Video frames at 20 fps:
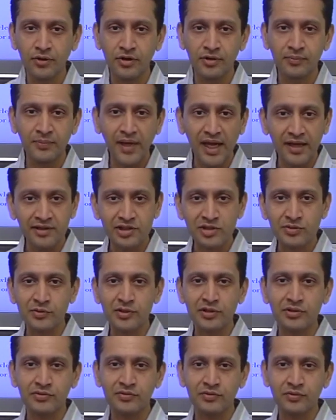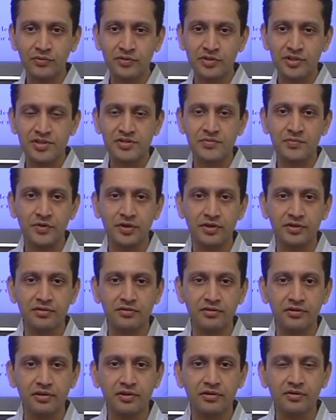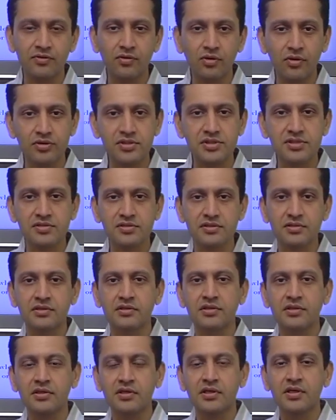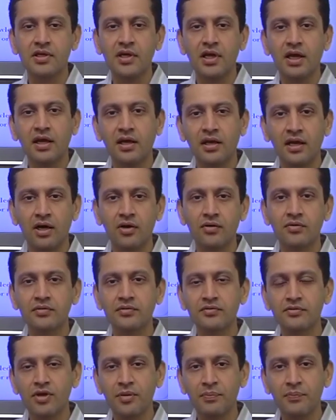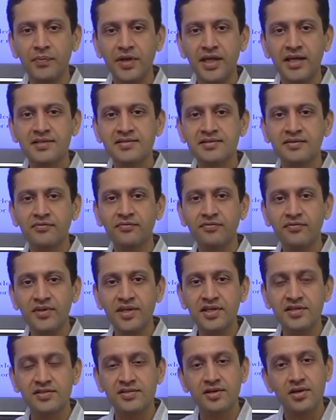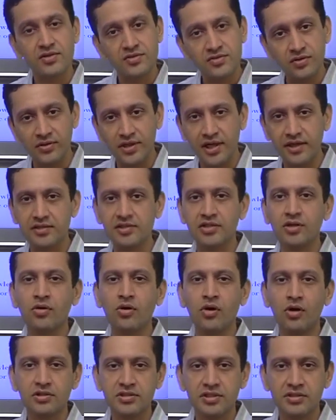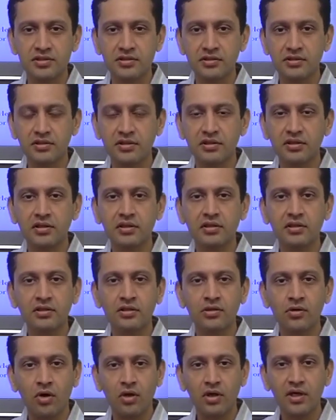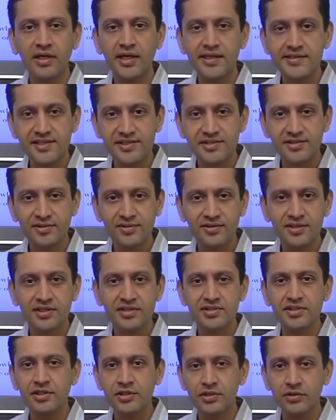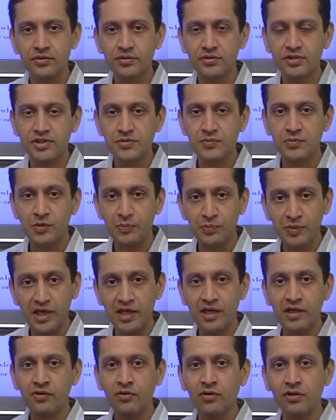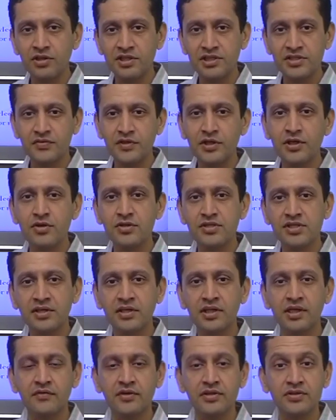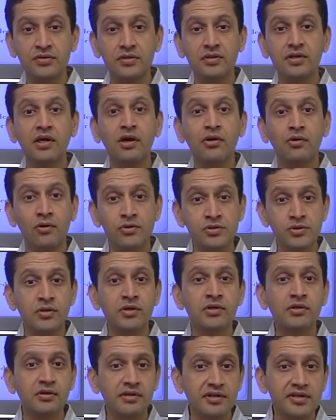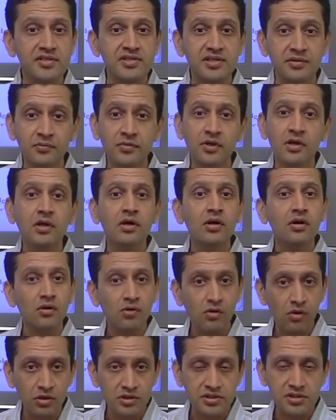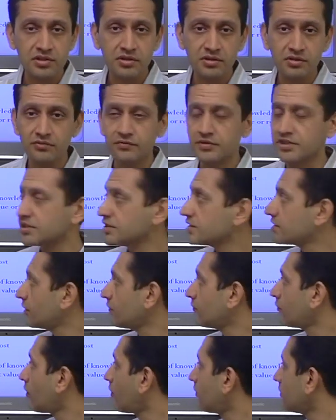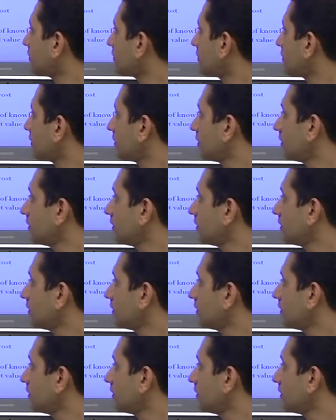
or doing management through this particular course. Now you're paying some fees. So that is the cost. The organization or the institute is preparing all these videos and giving. So they are also incurring some cost which is involved.